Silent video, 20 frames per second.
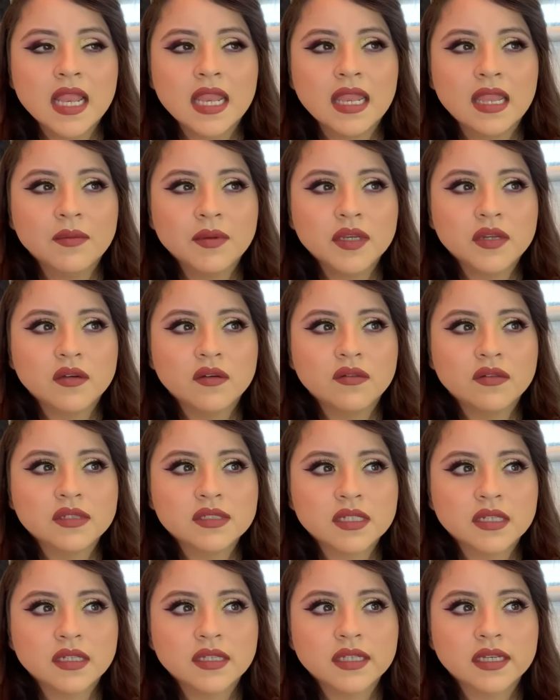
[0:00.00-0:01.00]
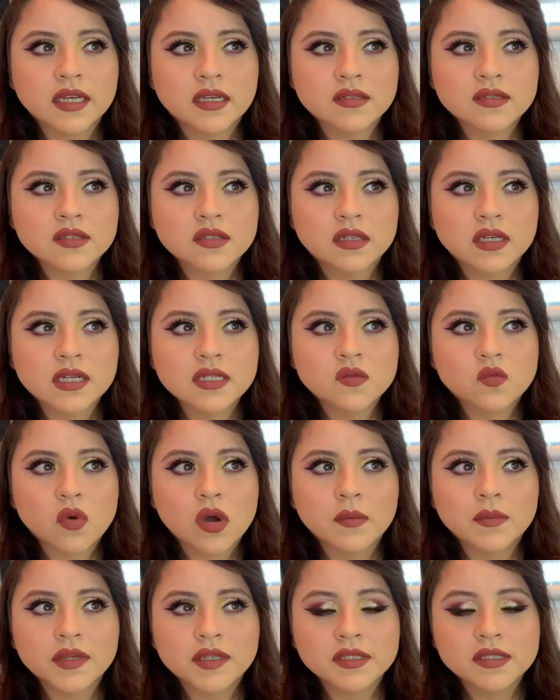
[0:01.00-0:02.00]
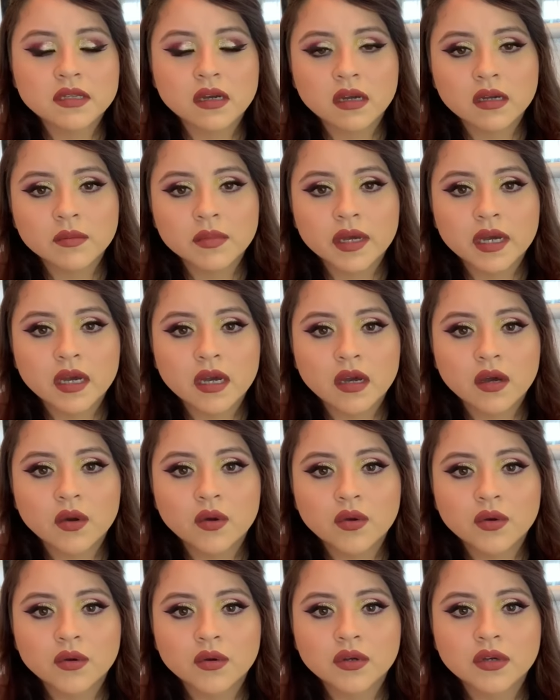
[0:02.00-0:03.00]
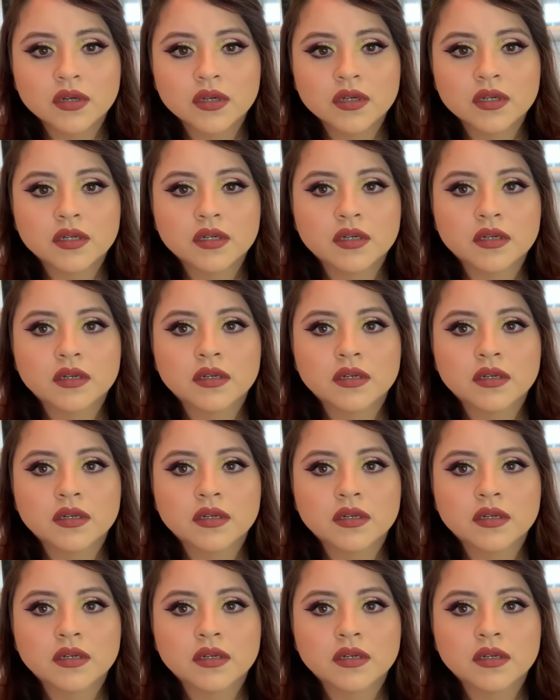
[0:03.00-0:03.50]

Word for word: Let me know if there's anything else you guys want me to talk about or